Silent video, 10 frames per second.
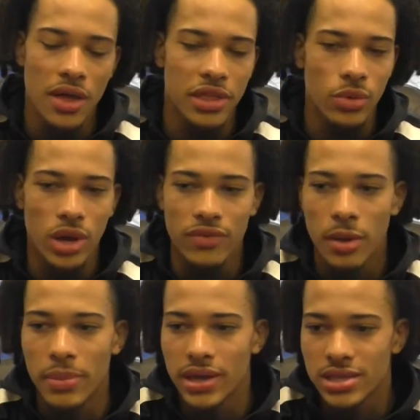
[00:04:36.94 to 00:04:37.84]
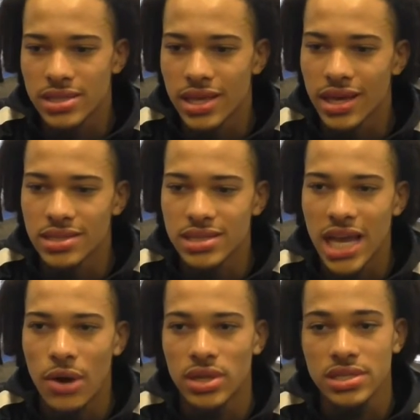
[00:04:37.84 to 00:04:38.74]
I think one of our biggest things is
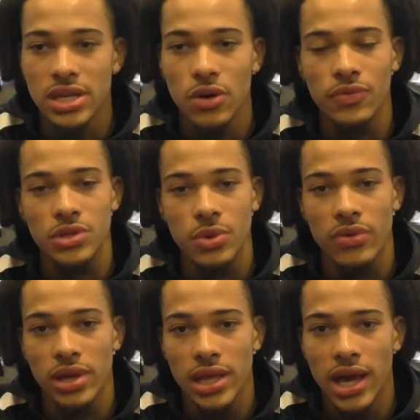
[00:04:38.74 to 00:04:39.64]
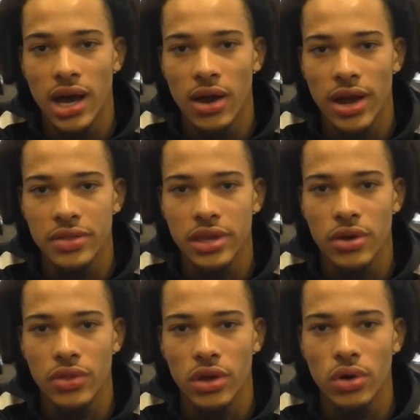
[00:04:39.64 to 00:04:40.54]
how unselfish we really are out there
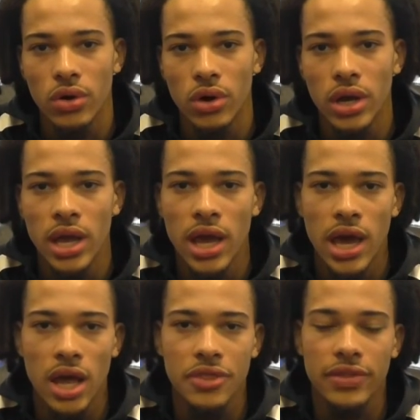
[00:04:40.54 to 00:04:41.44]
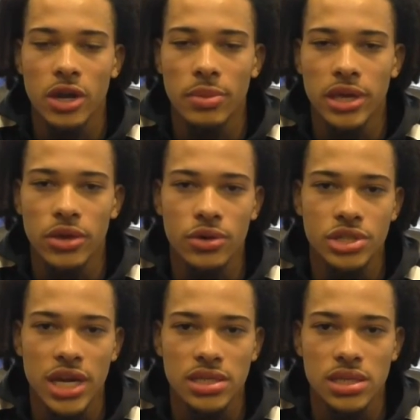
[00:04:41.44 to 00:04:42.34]
on the court. And I think that'll be huge
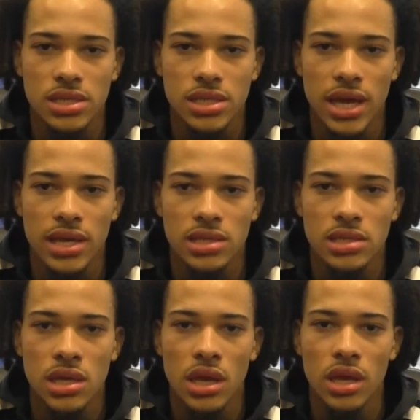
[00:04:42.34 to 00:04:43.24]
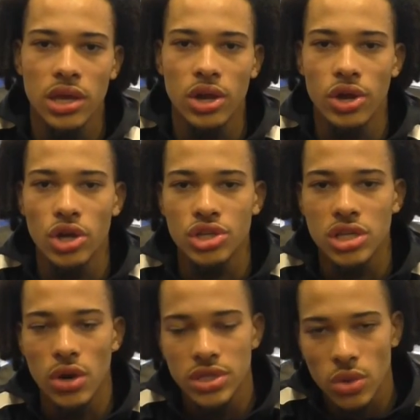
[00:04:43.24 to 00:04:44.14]
in our success. Not just
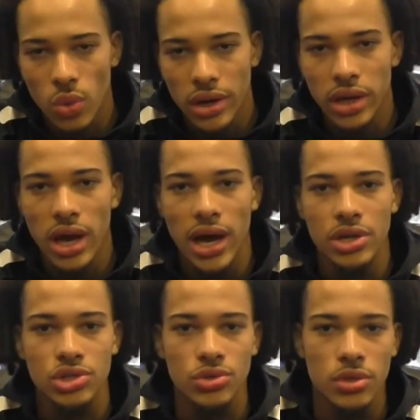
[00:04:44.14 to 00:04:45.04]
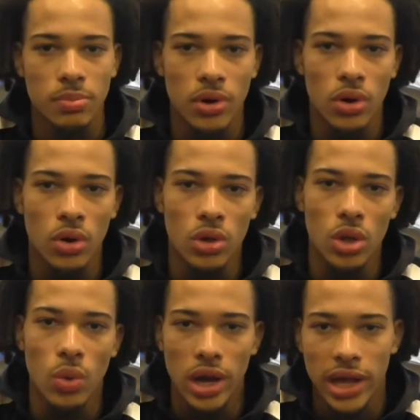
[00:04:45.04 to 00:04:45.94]
going to one guy to shoot the ball
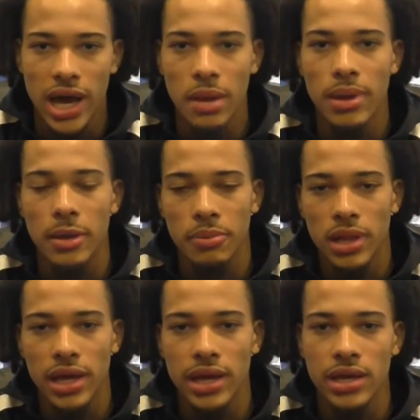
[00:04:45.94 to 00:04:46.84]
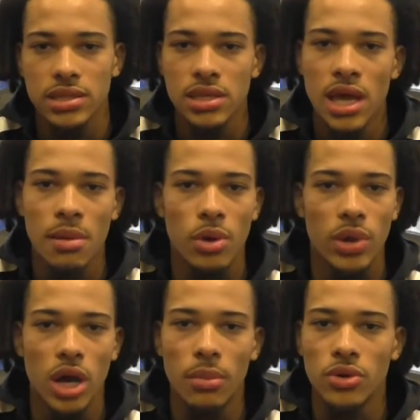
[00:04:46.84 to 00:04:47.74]
or one guy to make plays, but we
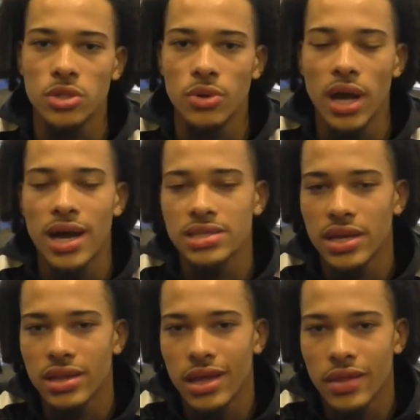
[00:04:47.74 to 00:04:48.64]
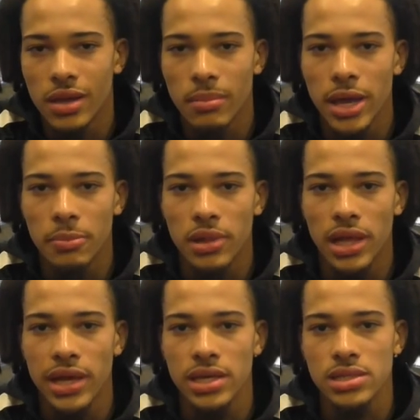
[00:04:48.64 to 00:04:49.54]
got multiple guys out there that can make
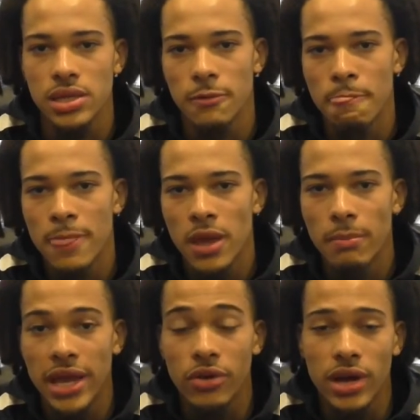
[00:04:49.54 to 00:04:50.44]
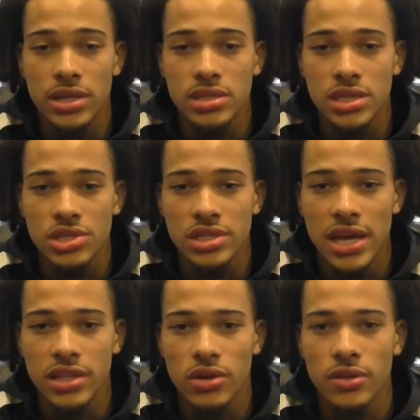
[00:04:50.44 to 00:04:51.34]
plays and make great decisions
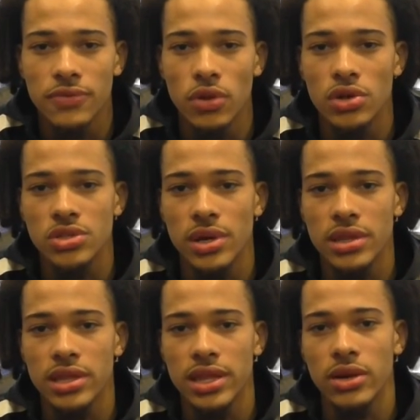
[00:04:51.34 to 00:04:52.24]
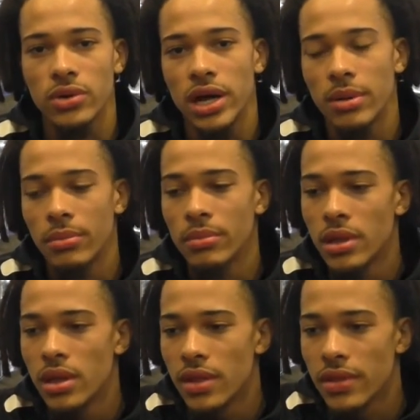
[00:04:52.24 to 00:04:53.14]
out there on the floor. So I think that'll come
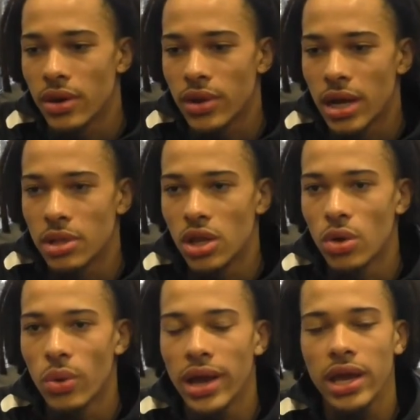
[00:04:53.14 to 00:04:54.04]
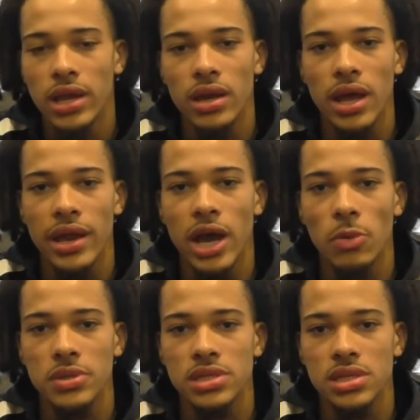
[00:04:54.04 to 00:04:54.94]
a long way and
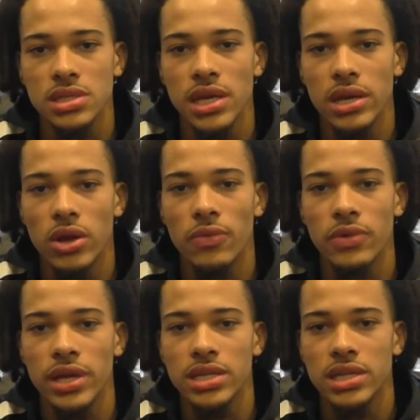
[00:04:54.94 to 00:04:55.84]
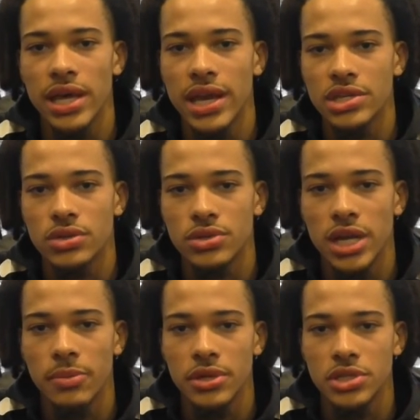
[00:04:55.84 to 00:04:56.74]
help us succeed and hopefully get to that national
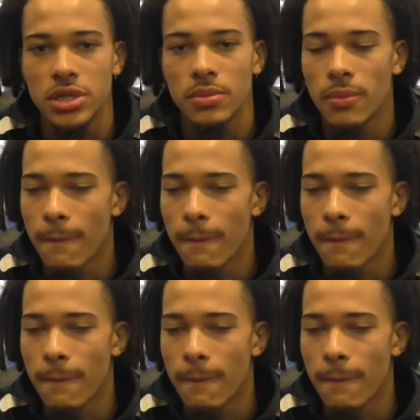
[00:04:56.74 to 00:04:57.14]
championship.